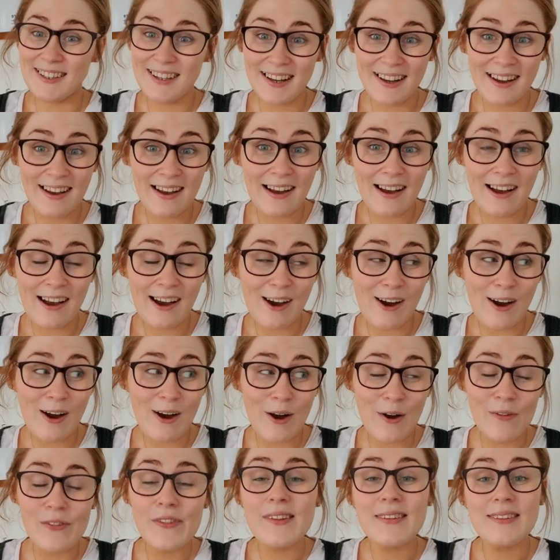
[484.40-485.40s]
happy
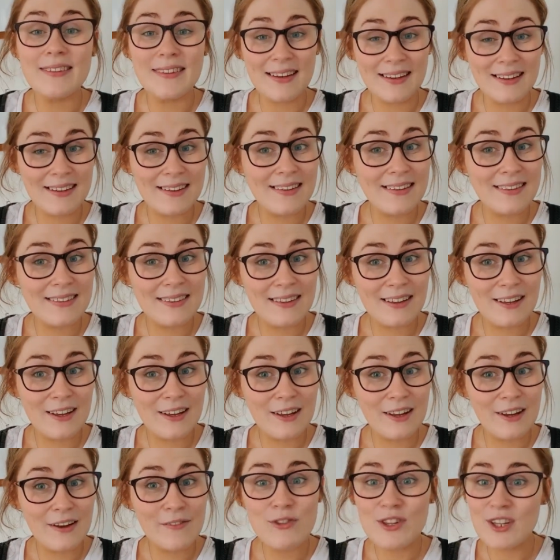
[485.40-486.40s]
Rachel,
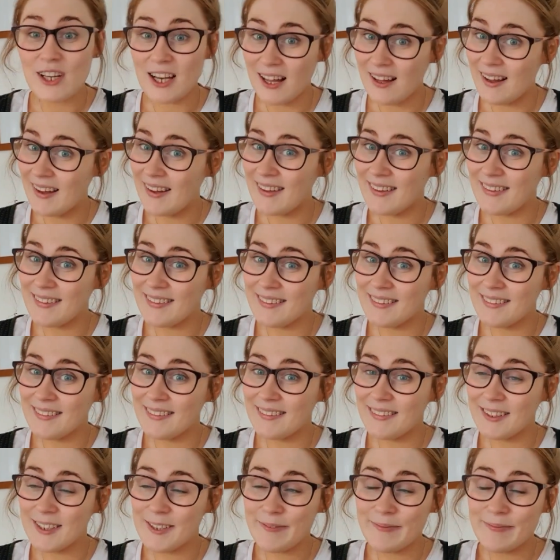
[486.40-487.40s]
on the 6th
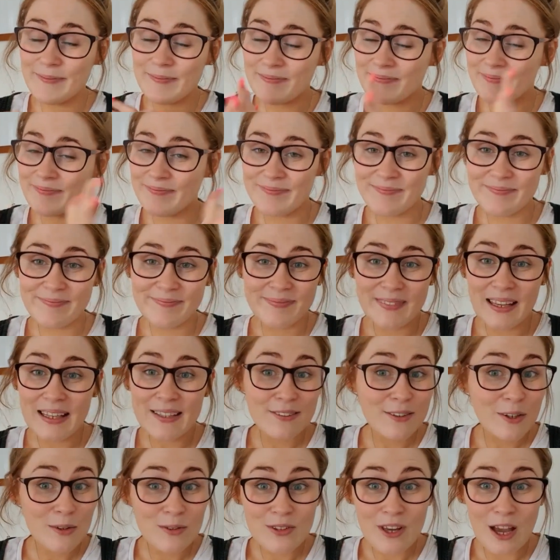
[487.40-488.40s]
of July.
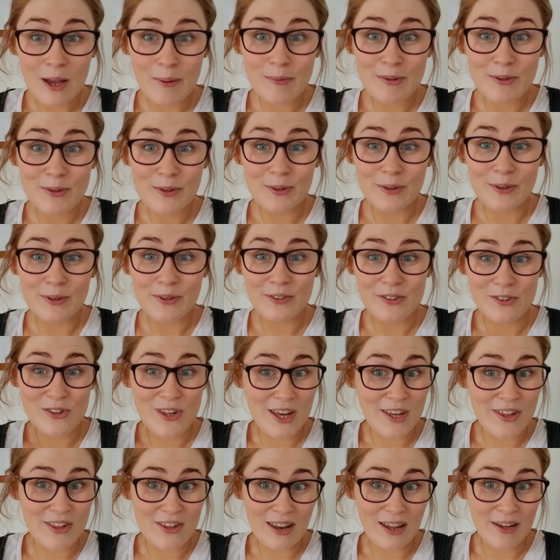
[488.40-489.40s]

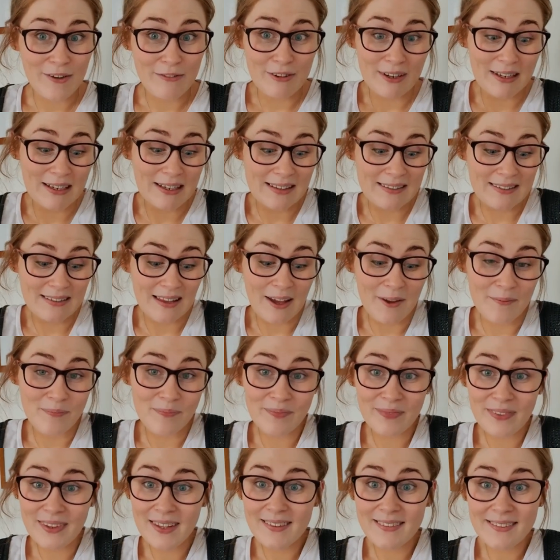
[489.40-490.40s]
It's no time at all to
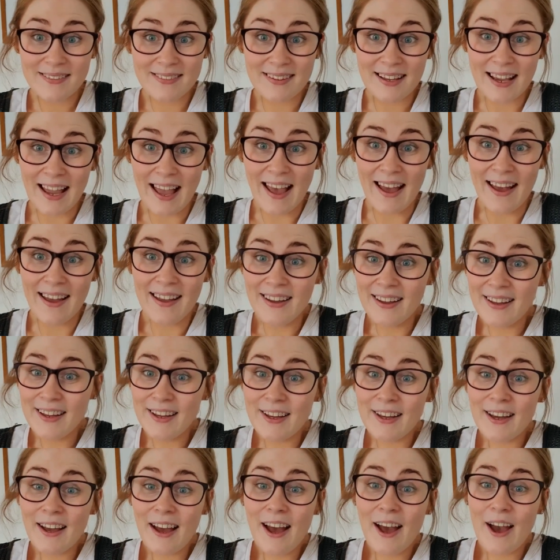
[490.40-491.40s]
change your life, really, is it?
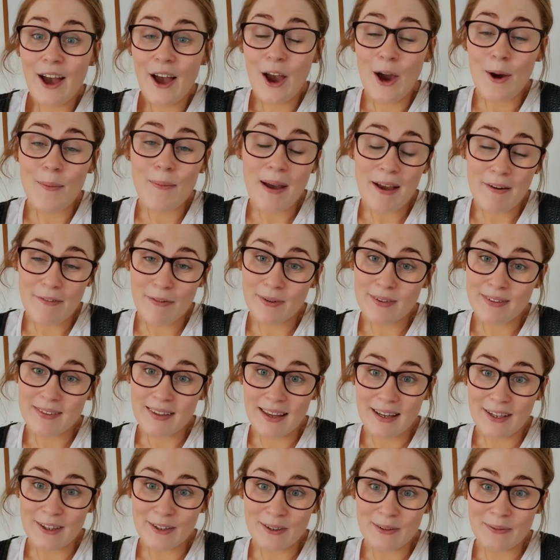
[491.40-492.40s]
So yeah,
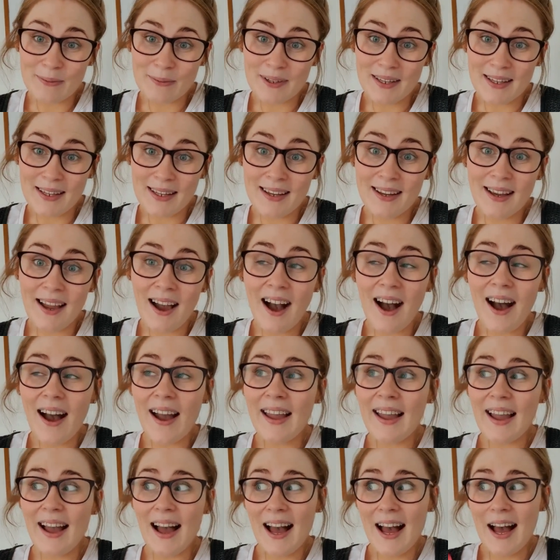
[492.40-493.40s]
hope everyone's
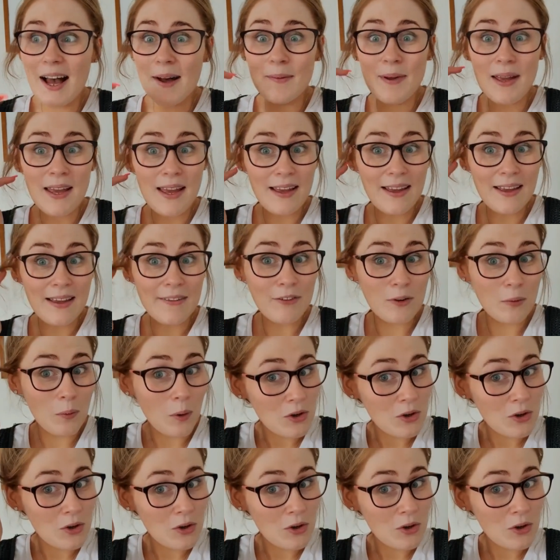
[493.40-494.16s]
had a good week.